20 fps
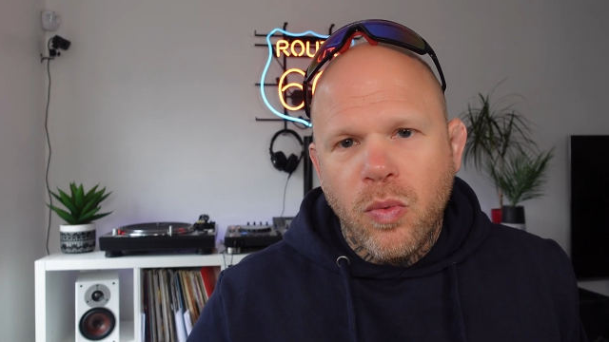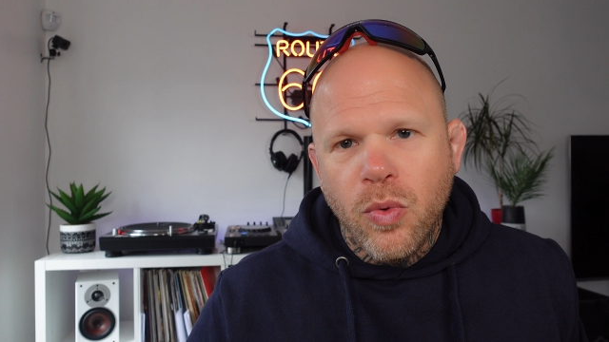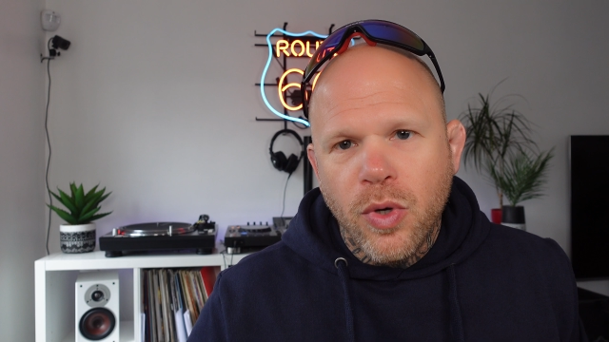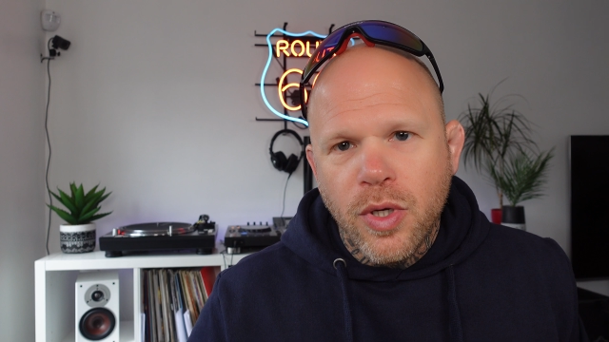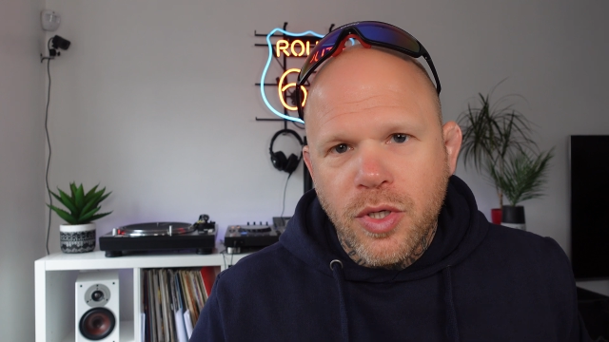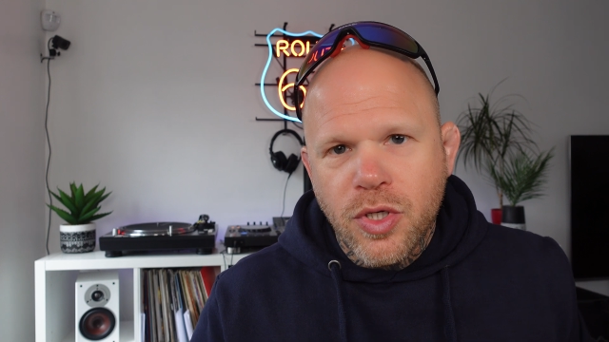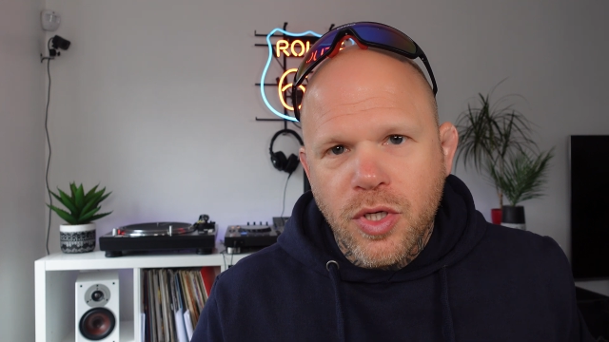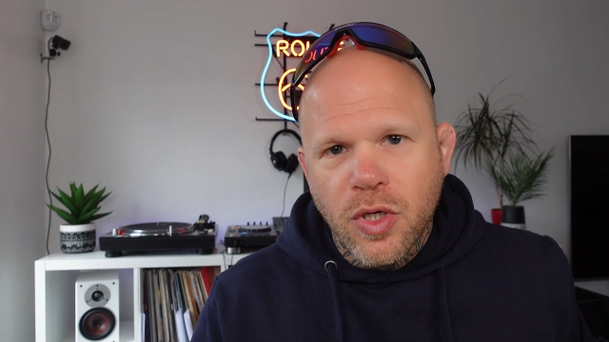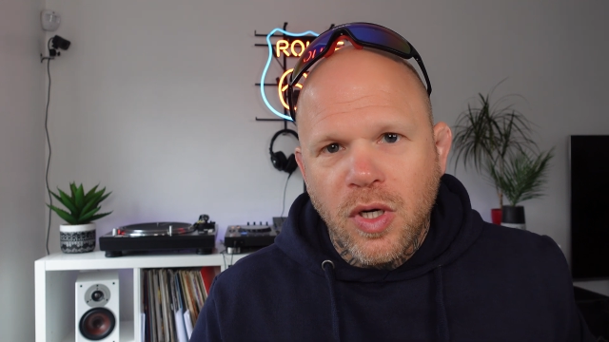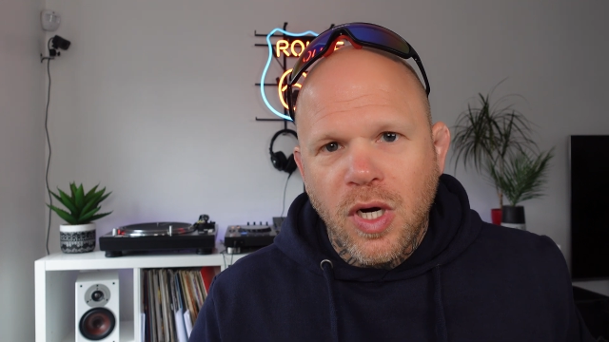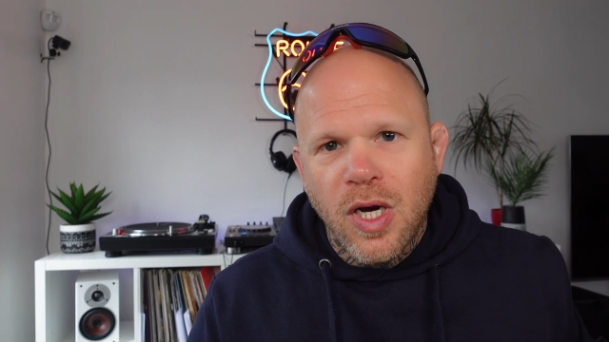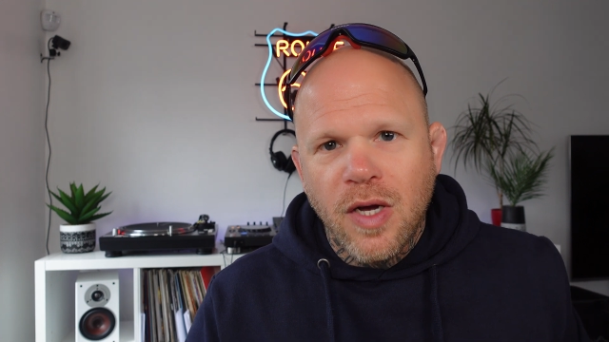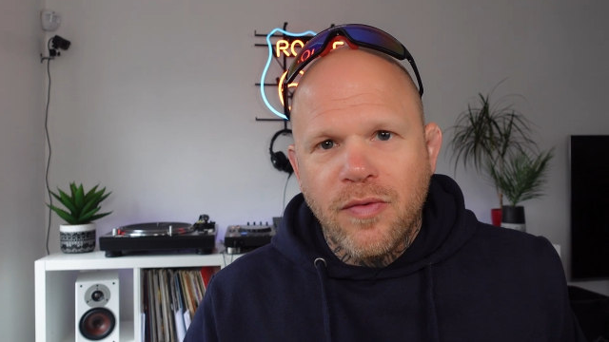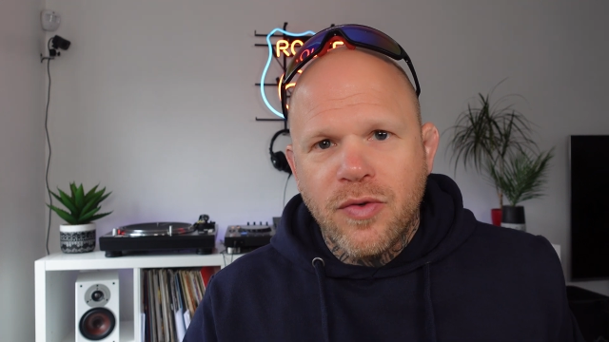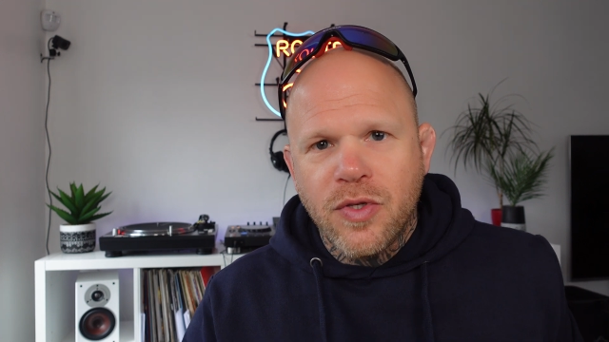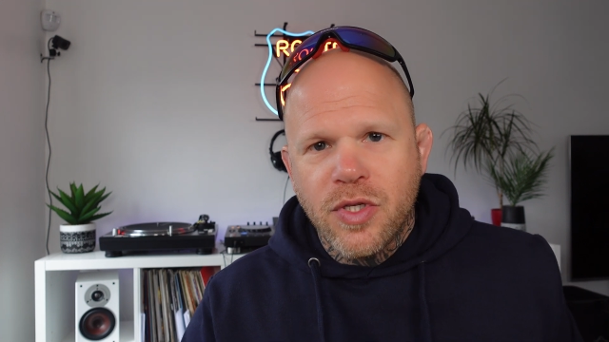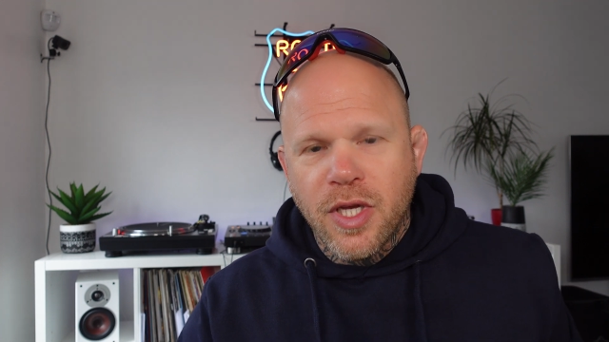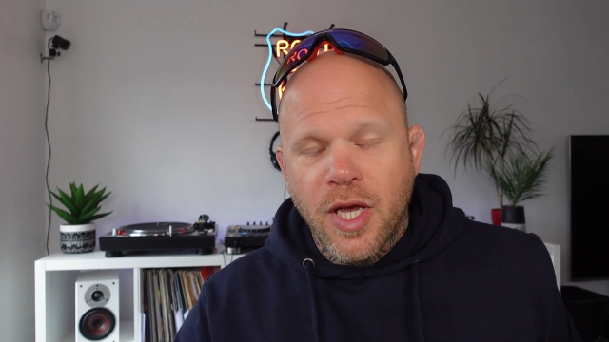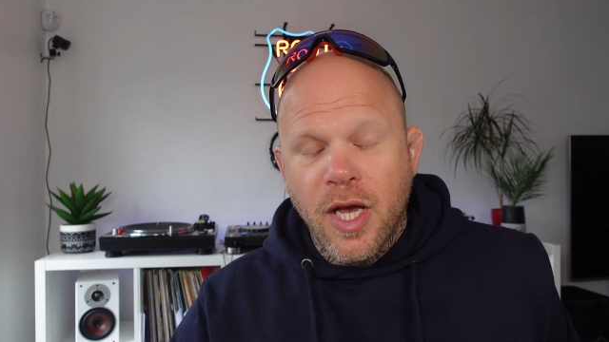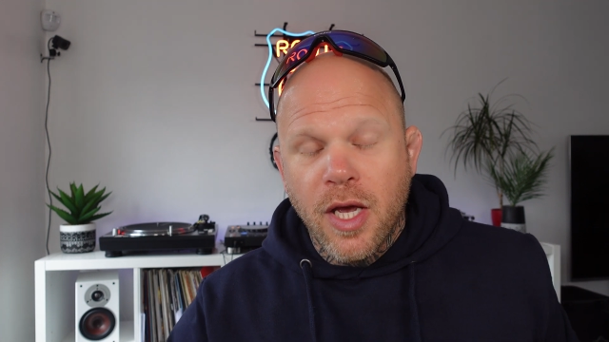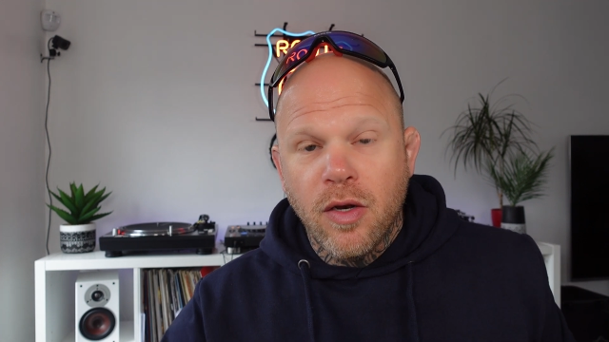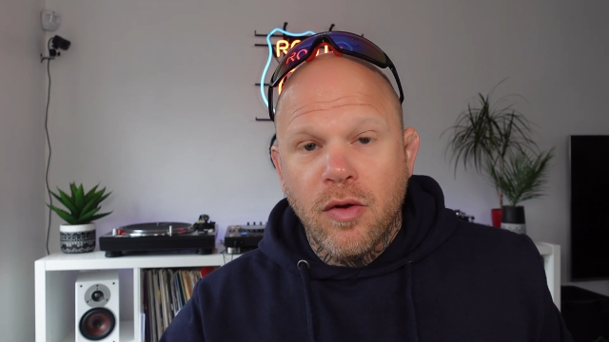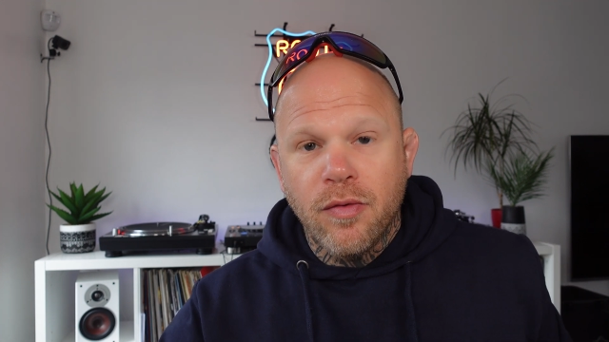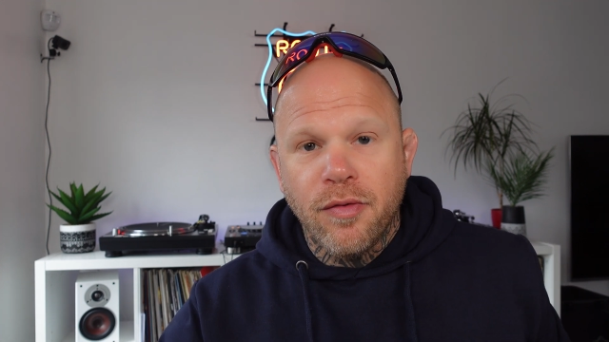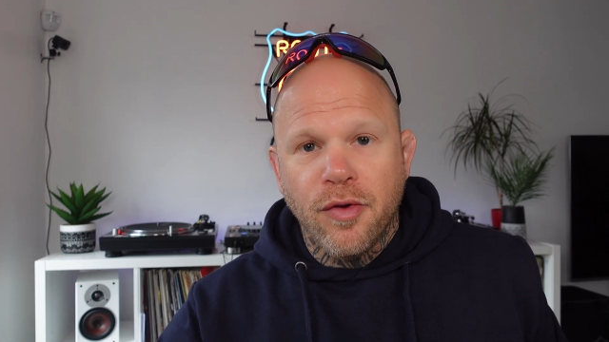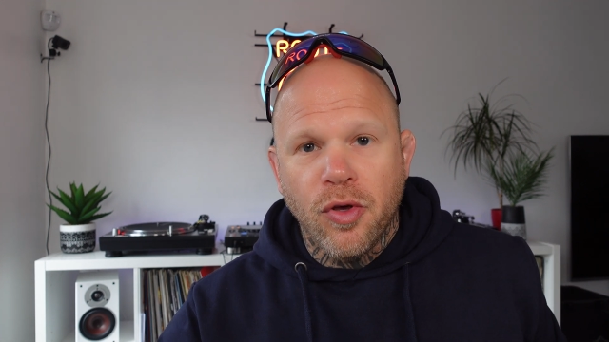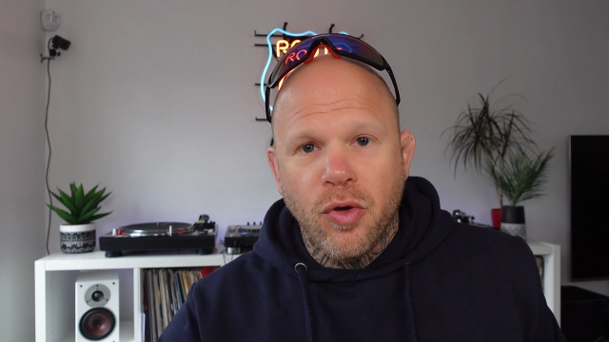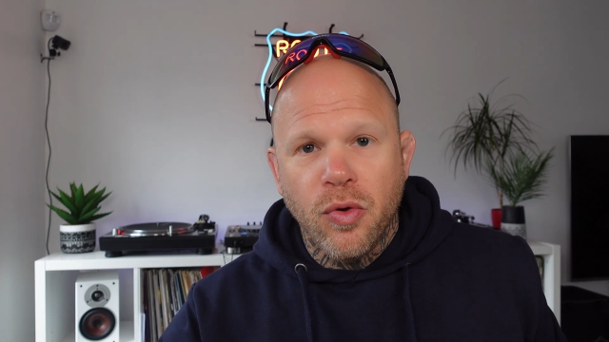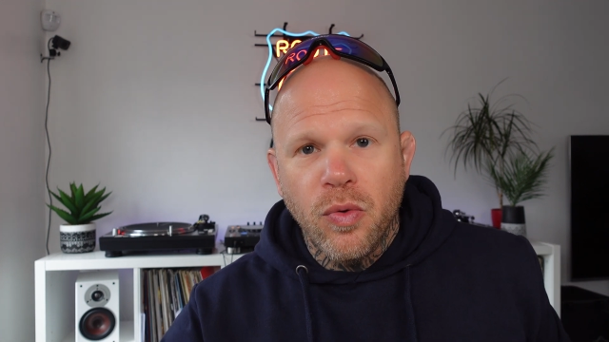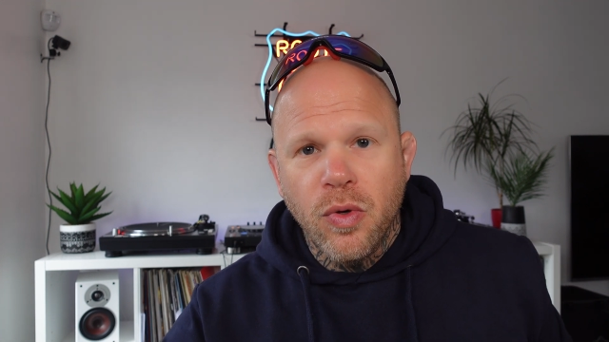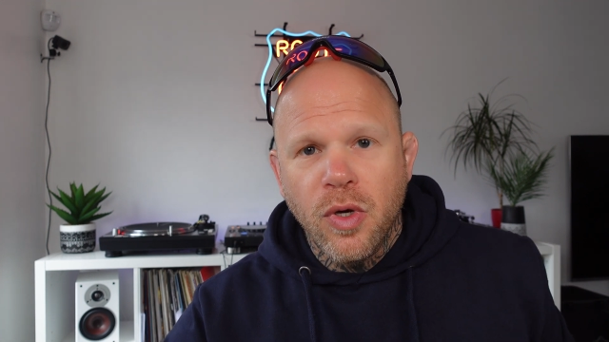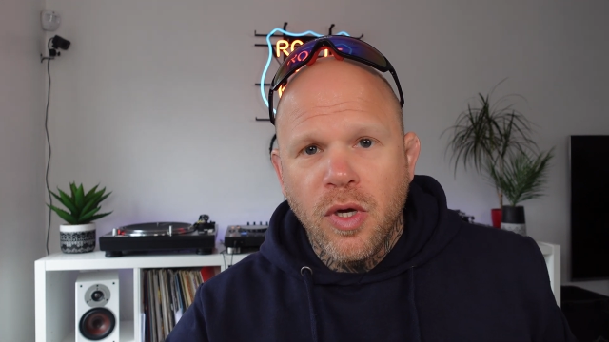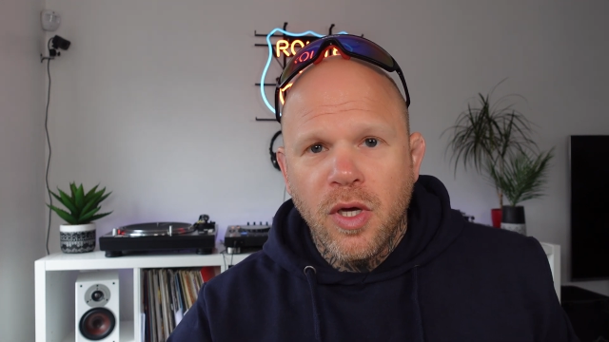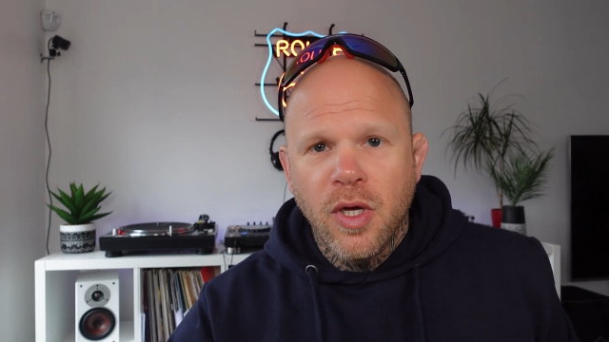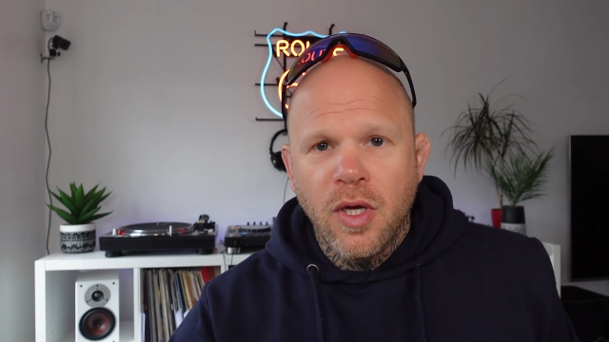which I've scanned a few,